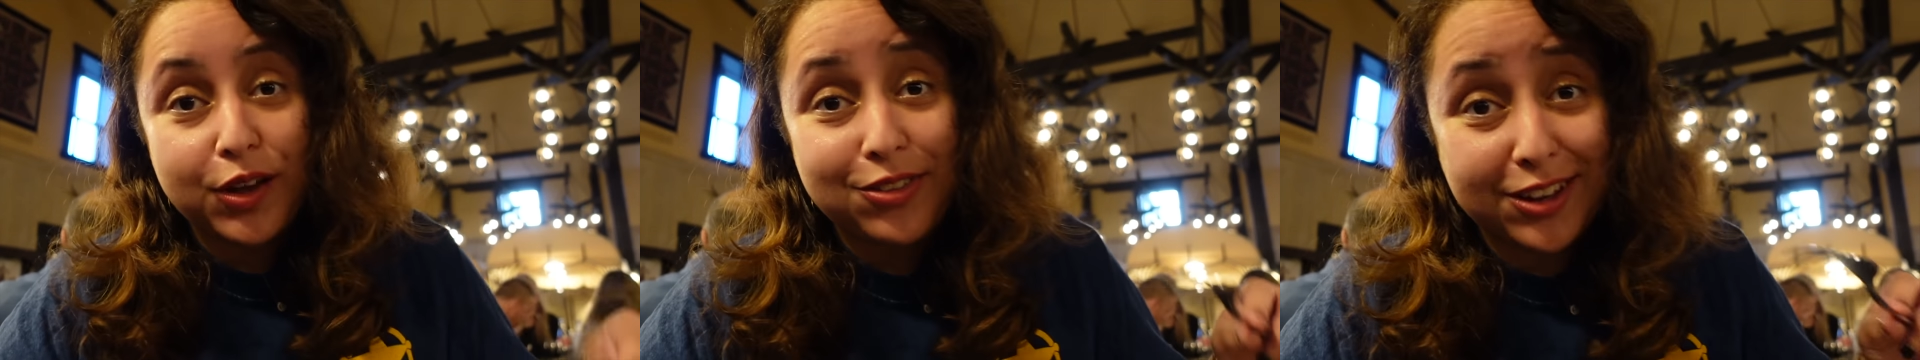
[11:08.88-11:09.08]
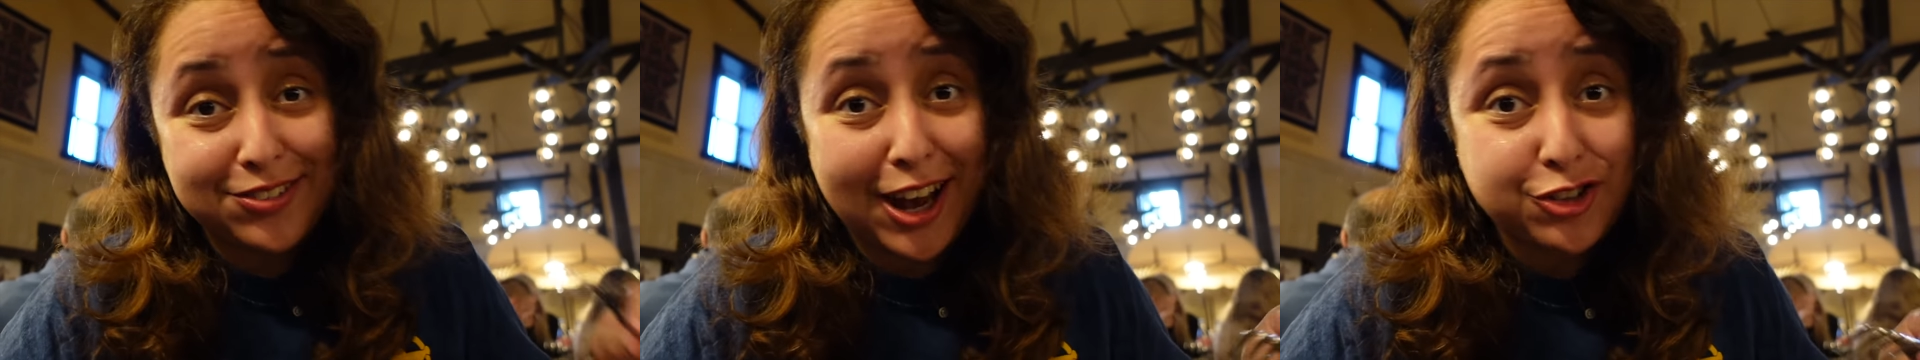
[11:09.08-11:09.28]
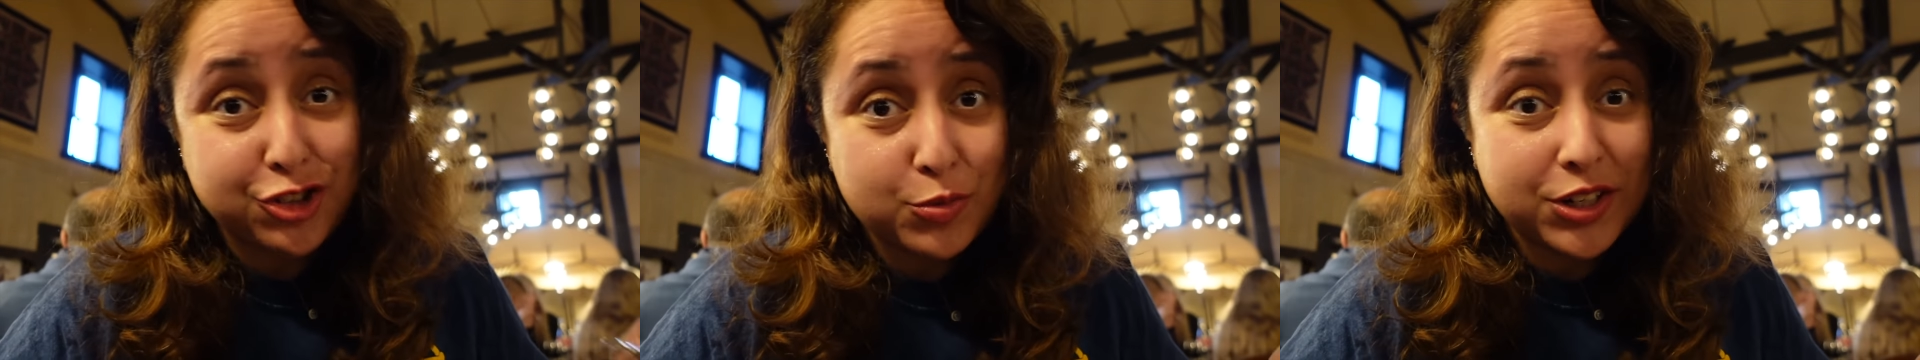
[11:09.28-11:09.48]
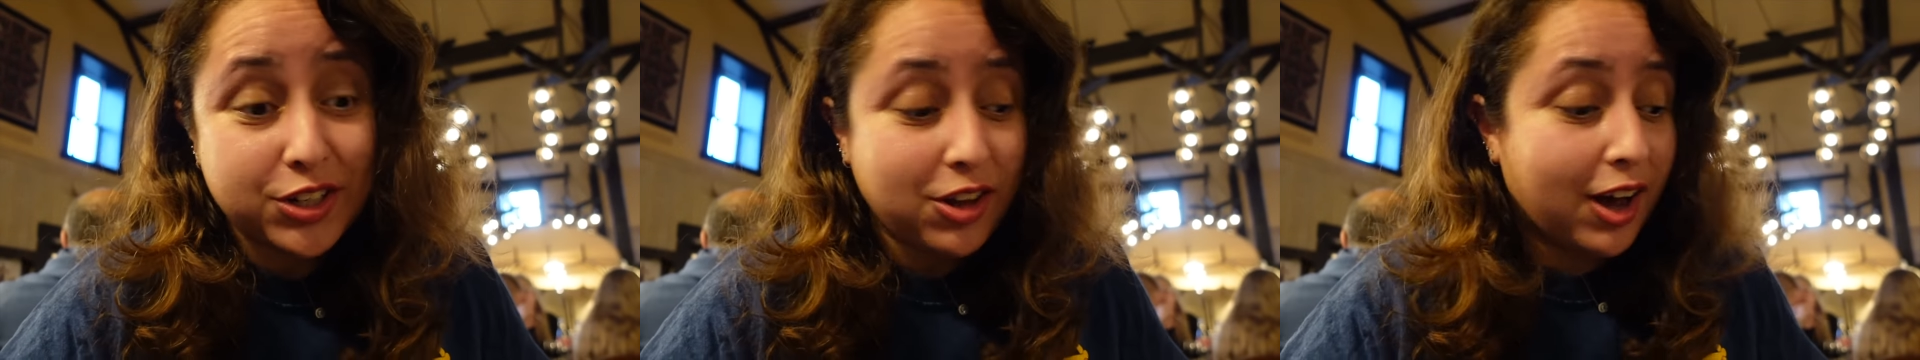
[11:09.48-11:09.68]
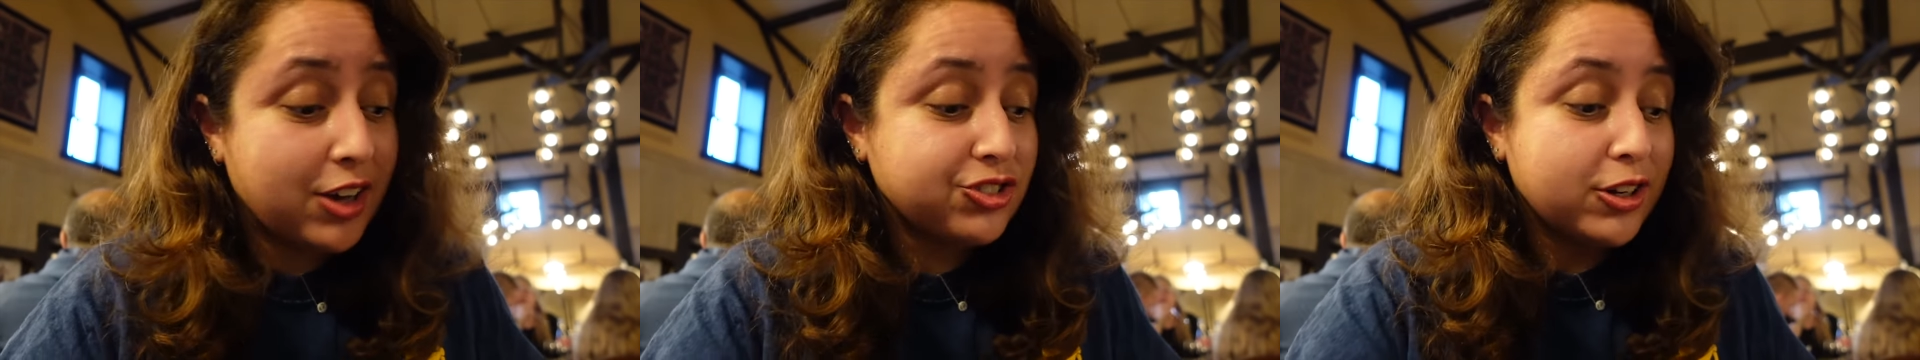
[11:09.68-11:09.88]
That's actually really
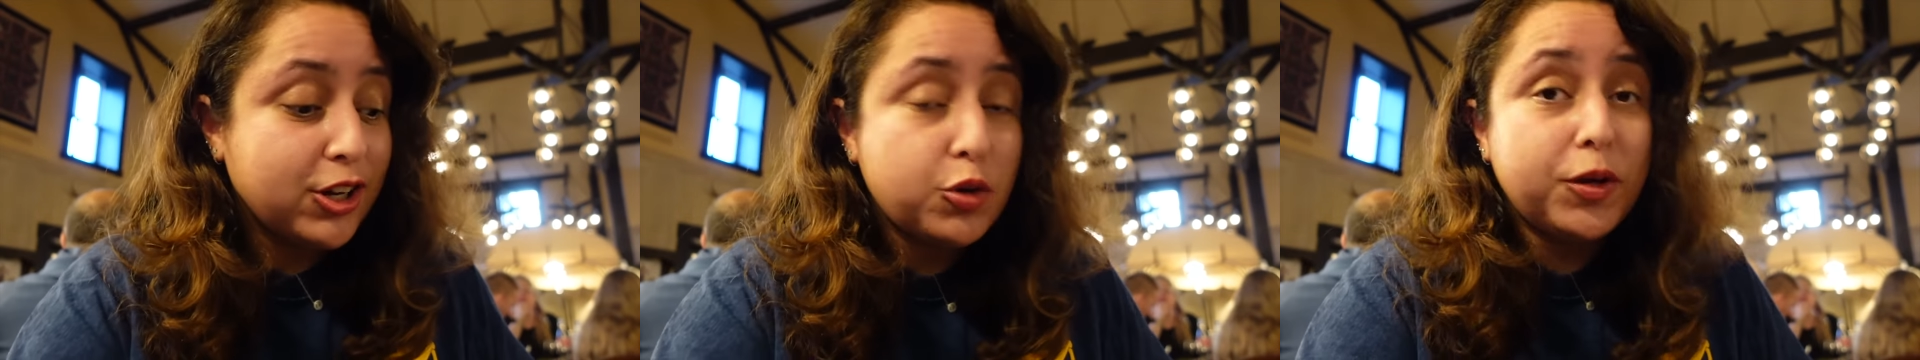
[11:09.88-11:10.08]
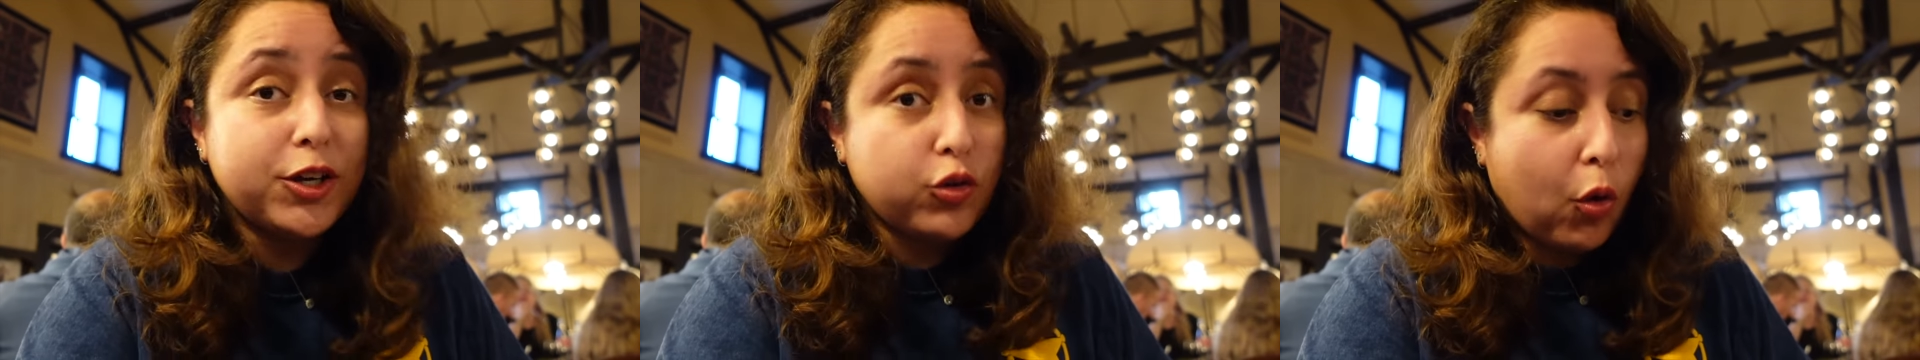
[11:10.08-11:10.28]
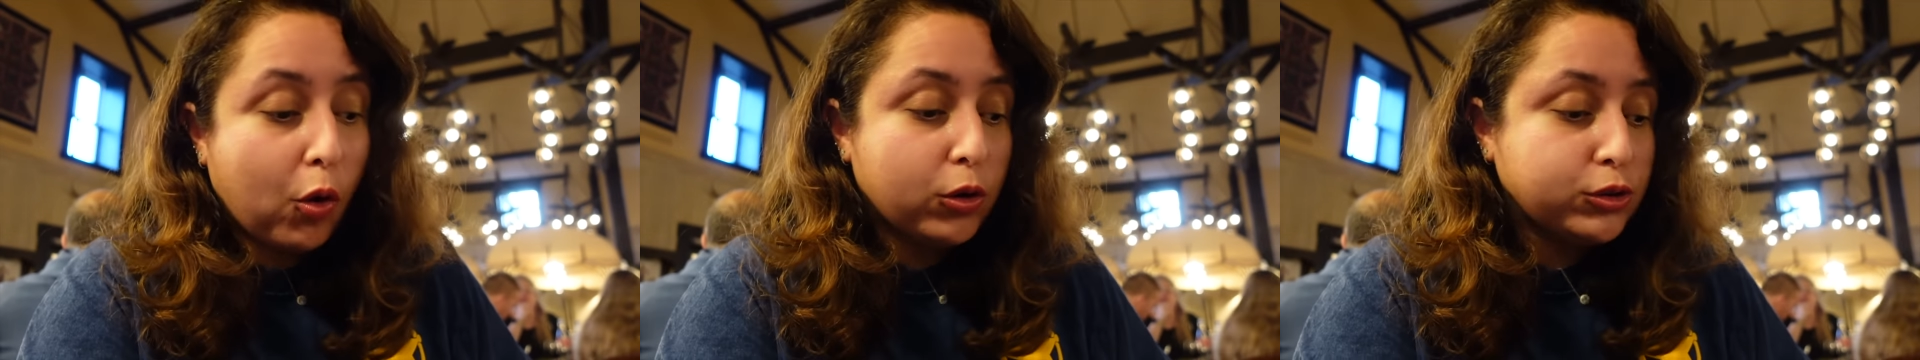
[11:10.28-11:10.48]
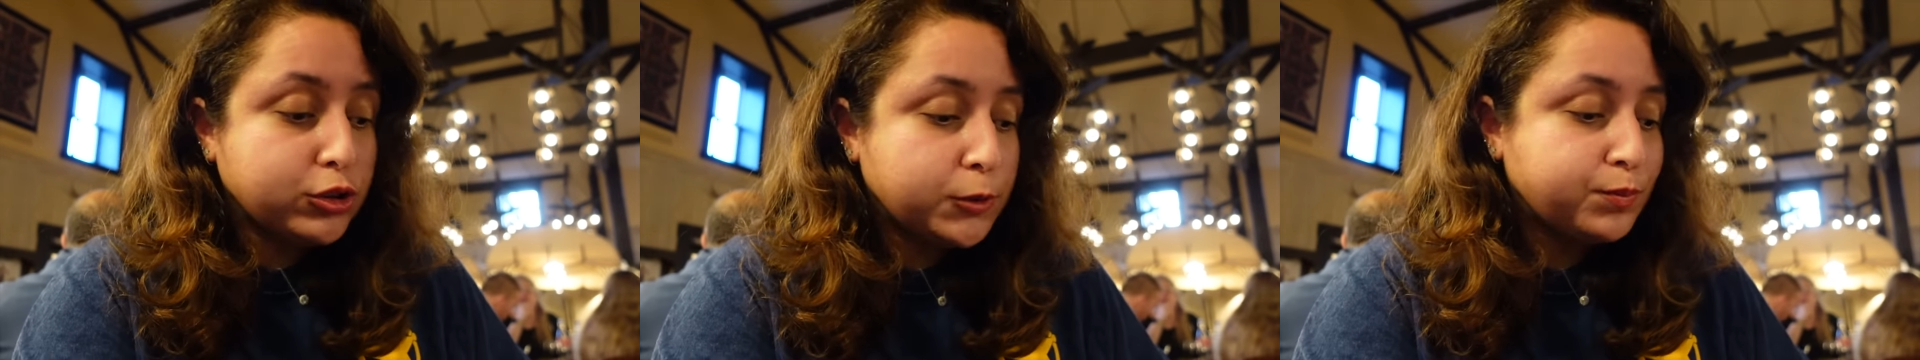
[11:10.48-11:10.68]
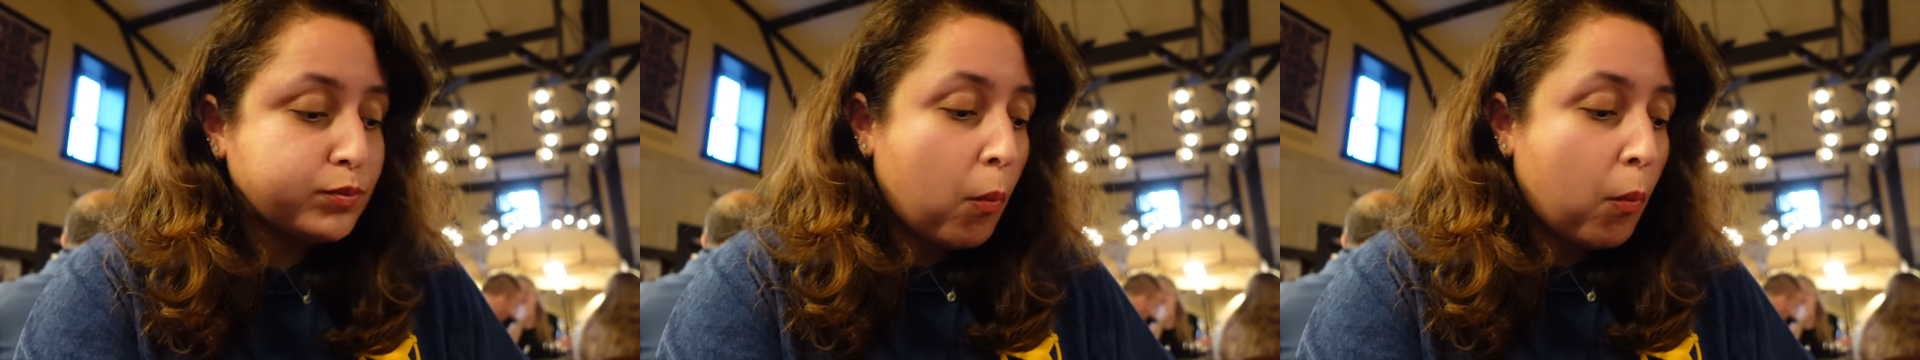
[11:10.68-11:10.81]
nice. A little bit cold,